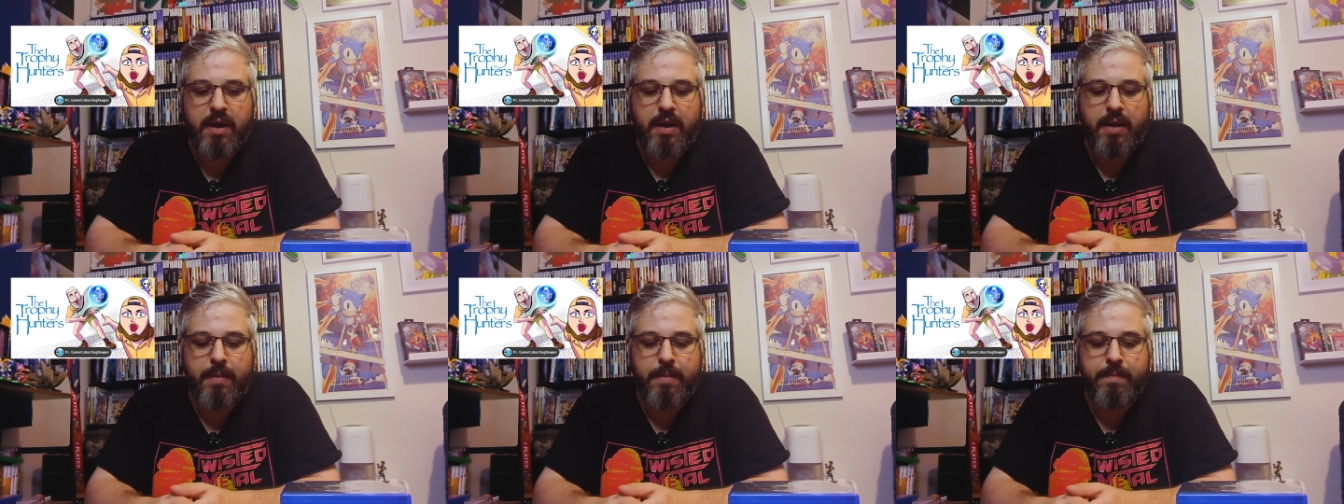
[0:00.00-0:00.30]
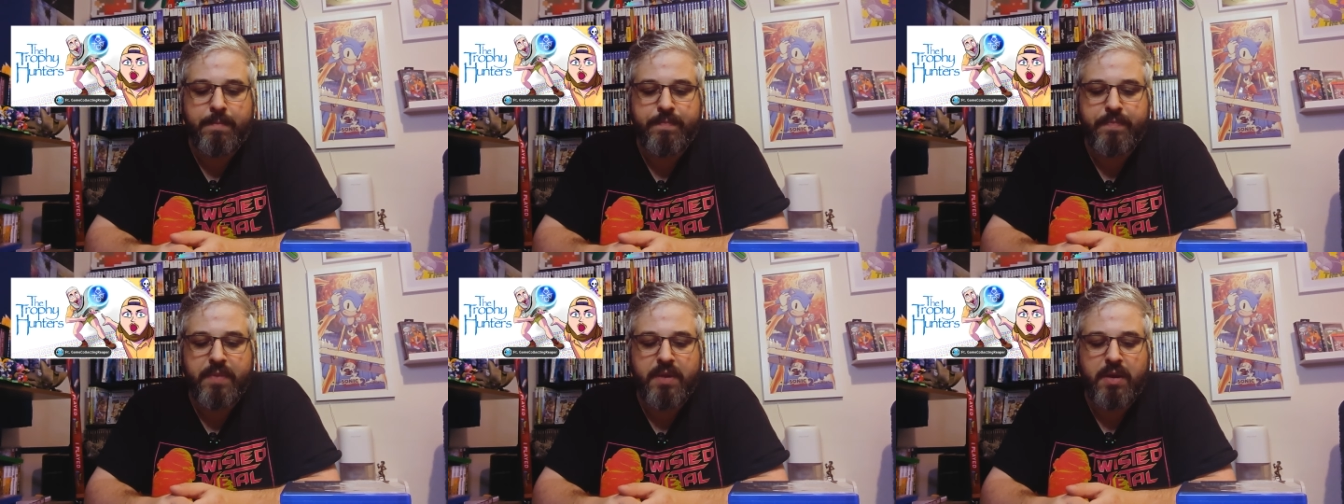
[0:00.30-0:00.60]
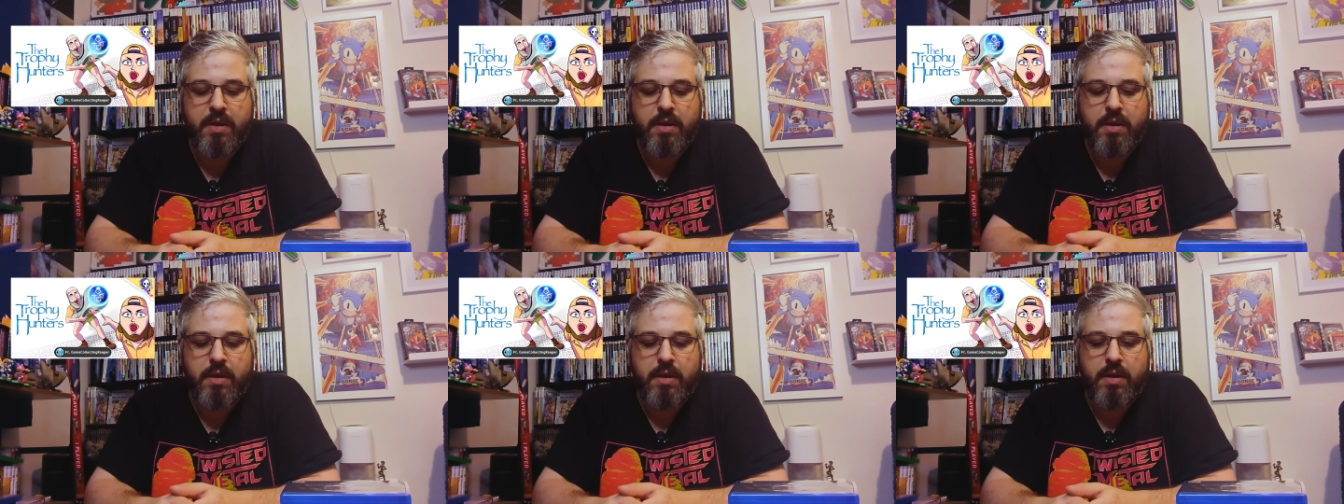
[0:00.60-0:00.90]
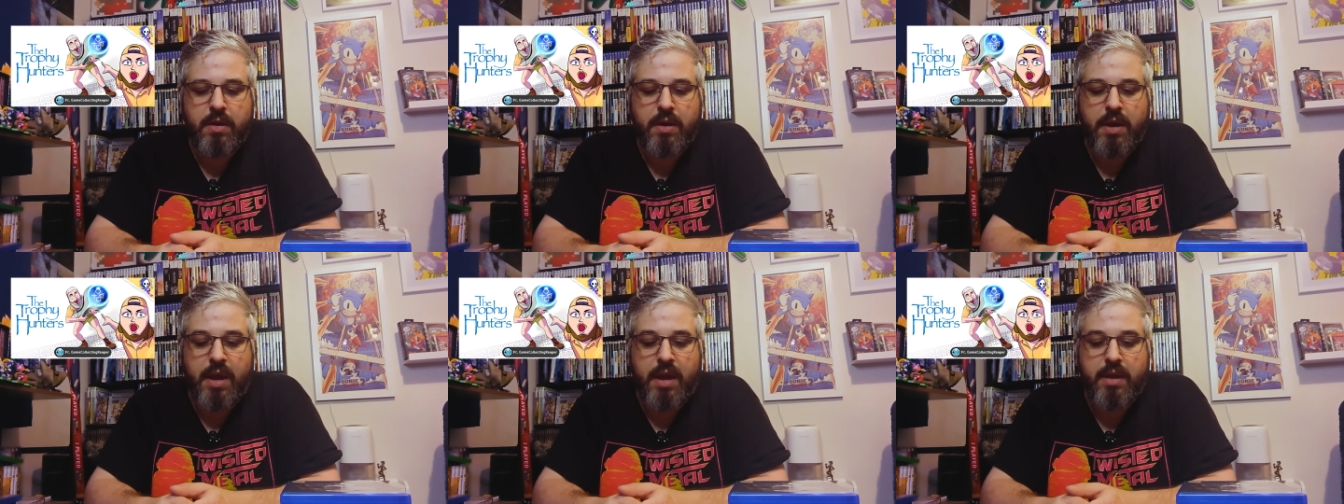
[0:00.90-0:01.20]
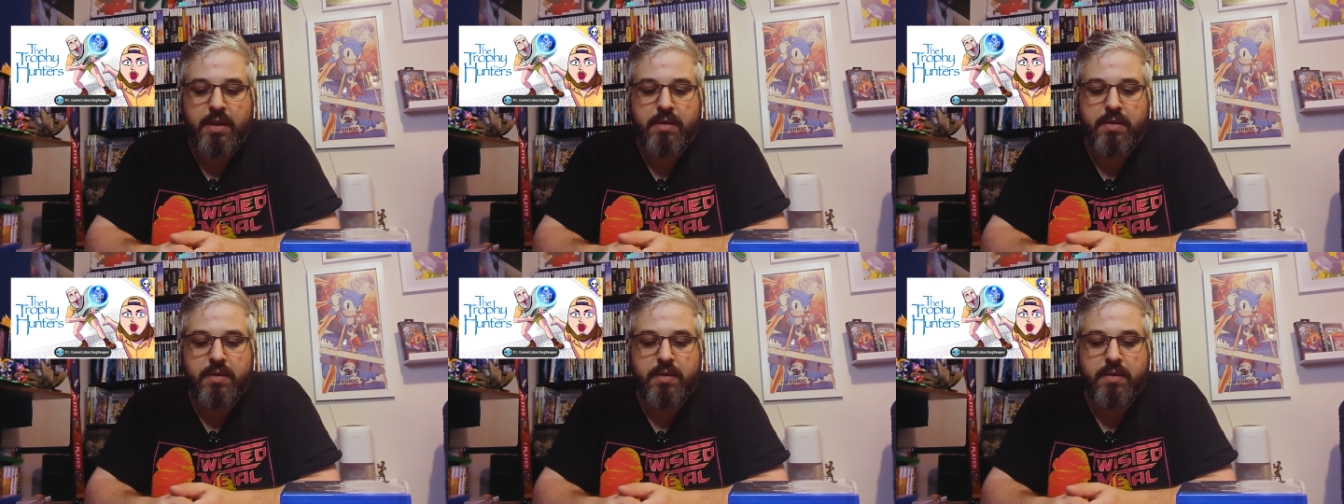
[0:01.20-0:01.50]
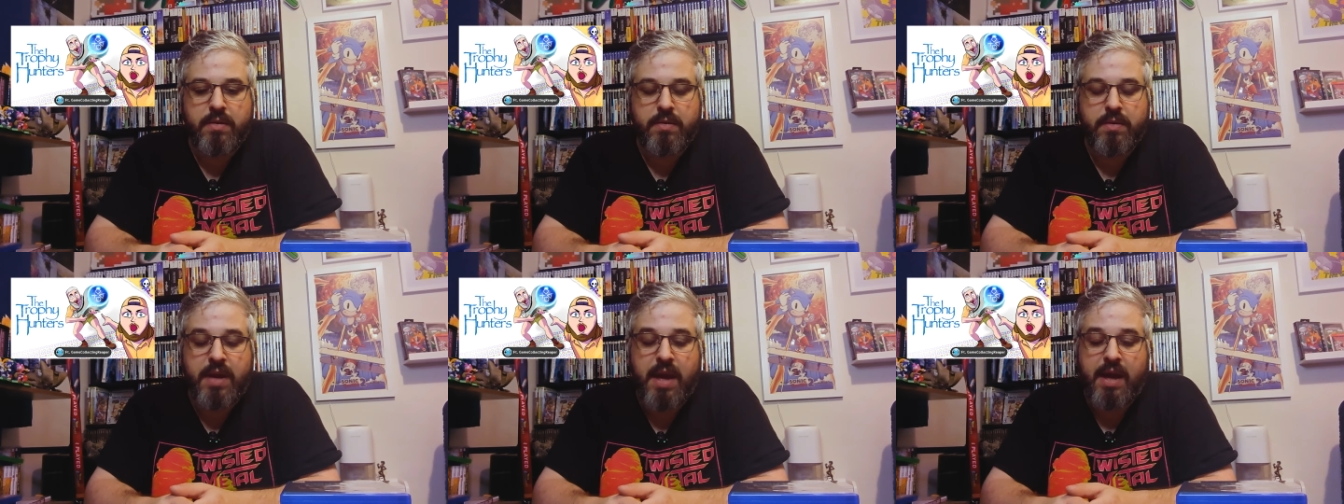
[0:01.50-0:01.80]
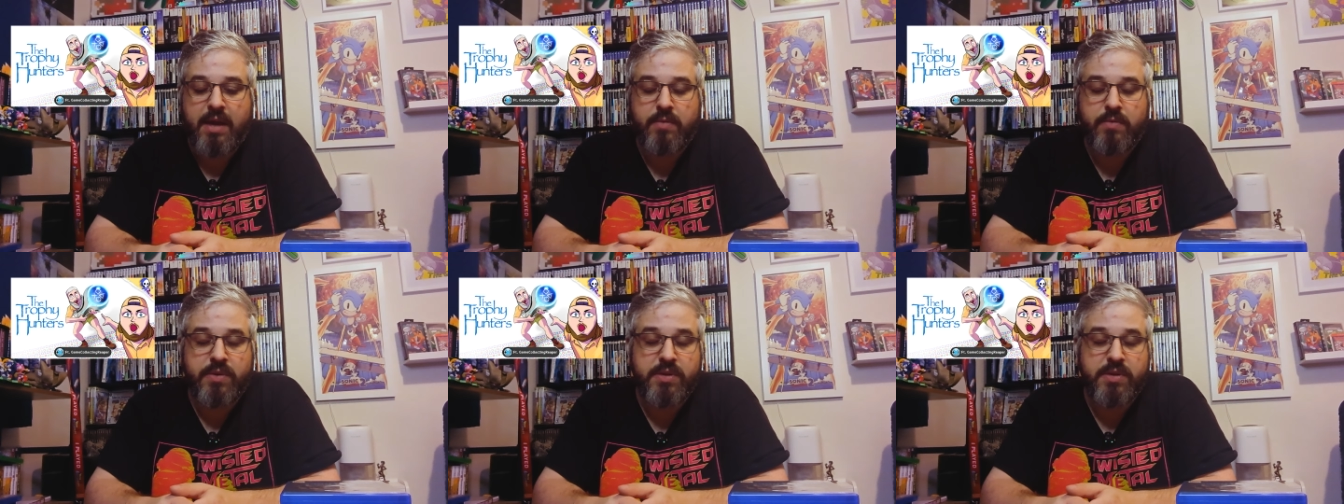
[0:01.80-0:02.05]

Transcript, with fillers: Um, and yeah,